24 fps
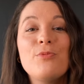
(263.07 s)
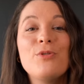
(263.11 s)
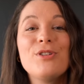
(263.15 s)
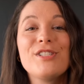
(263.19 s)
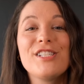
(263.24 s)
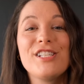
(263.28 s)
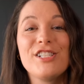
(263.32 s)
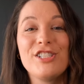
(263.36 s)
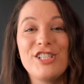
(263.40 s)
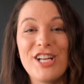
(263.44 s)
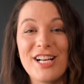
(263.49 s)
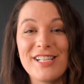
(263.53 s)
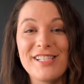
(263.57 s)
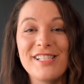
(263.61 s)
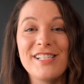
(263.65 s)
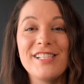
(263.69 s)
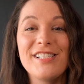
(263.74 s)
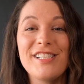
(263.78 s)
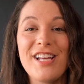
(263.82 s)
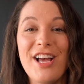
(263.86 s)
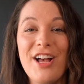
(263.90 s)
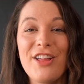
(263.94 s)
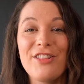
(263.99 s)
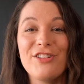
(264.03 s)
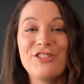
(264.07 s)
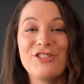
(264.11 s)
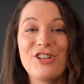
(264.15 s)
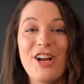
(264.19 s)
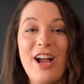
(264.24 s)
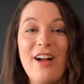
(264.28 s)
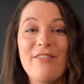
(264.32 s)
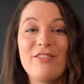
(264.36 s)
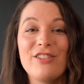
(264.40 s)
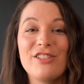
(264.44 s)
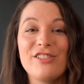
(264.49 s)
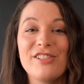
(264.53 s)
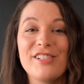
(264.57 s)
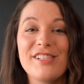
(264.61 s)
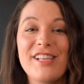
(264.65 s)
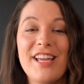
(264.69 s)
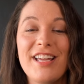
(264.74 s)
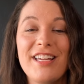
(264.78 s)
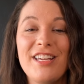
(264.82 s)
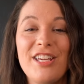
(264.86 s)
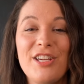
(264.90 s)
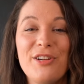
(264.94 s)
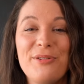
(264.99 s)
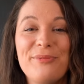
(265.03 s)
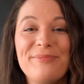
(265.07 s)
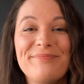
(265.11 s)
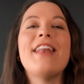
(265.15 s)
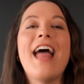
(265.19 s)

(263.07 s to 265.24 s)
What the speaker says: will suggest it to other travelers like you.